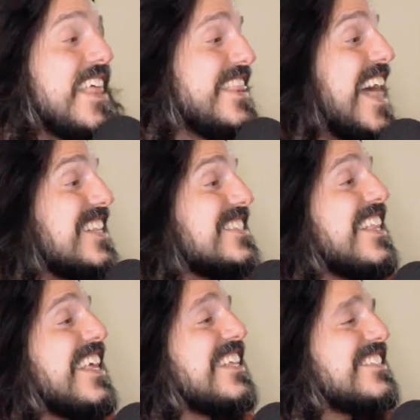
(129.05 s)
That's
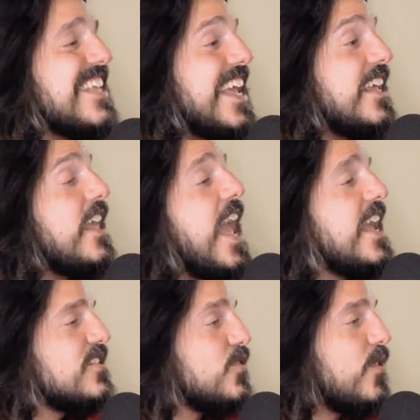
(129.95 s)
like saying,
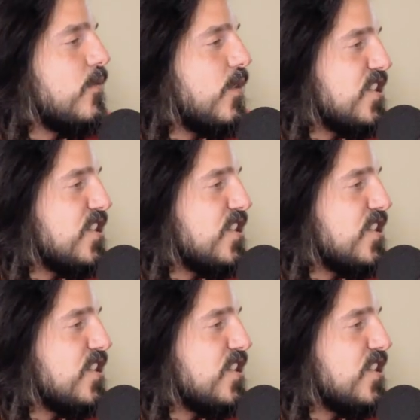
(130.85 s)
hey, Zoe, what do